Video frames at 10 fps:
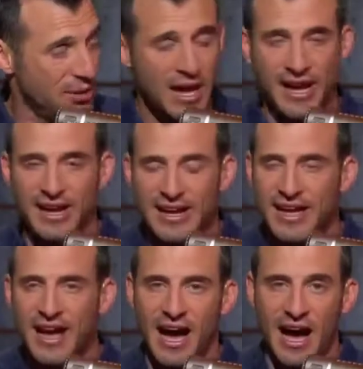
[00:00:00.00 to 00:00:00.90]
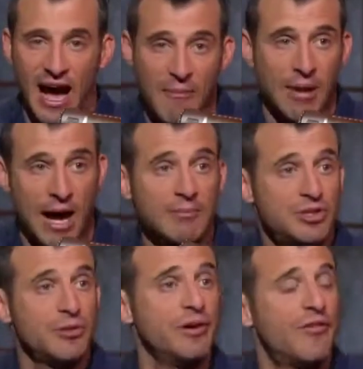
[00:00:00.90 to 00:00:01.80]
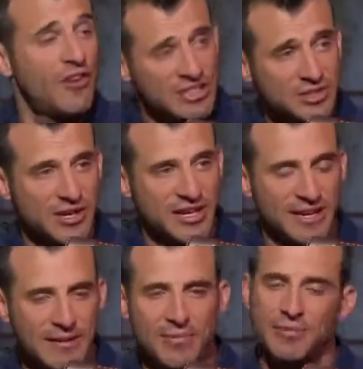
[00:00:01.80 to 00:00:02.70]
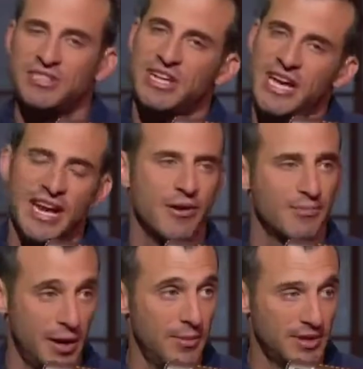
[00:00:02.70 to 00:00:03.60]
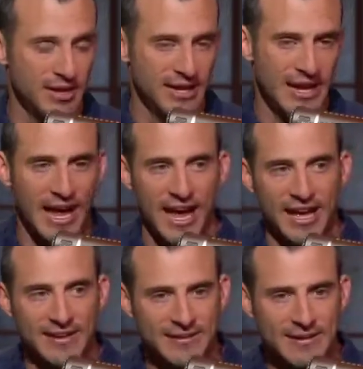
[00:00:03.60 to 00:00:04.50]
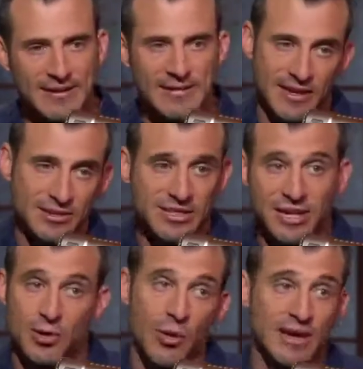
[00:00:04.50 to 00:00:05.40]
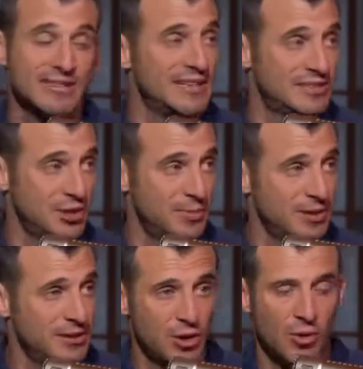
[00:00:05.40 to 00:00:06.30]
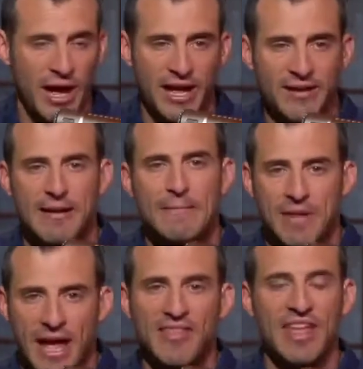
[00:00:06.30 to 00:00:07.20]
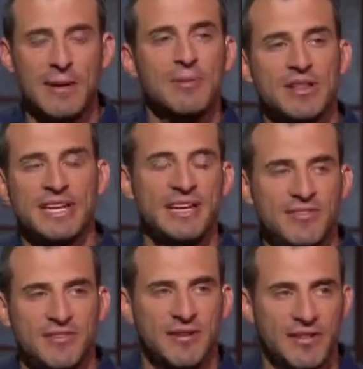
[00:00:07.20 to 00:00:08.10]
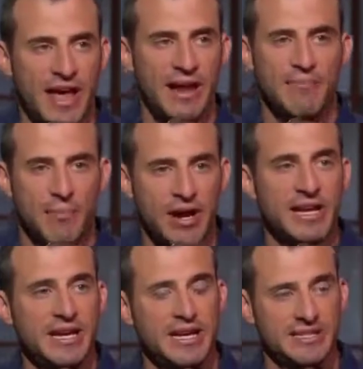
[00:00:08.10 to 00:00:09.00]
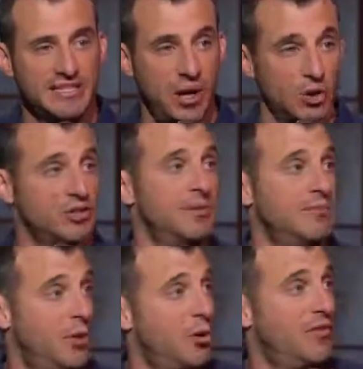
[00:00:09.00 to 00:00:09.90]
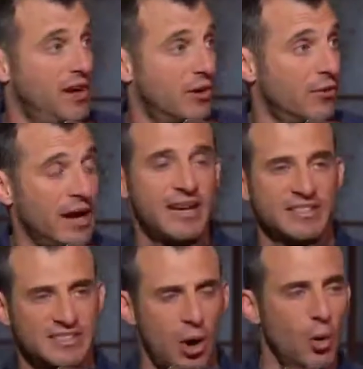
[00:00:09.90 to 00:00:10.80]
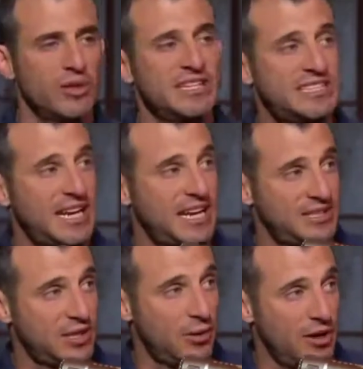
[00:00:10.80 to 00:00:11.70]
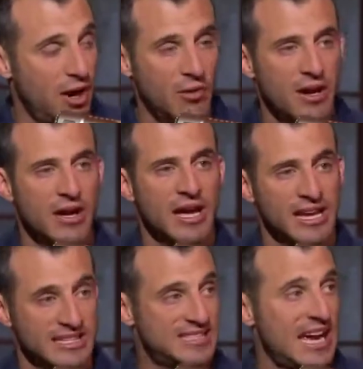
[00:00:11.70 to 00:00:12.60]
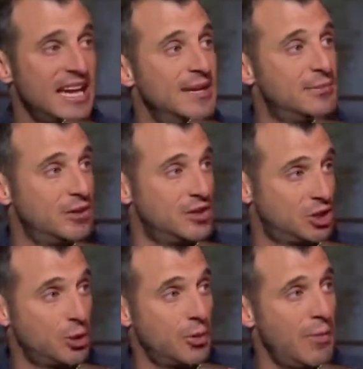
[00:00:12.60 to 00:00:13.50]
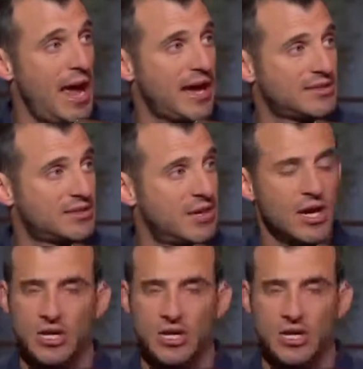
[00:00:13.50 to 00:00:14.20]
and ready to play. I'm sure you're frustrated, but you can't air it publicly. And like you said, Kawhi's not stupid. And they believe that money is the ultimate motivator, right? Because only San Antonio can sign him to the Supermax.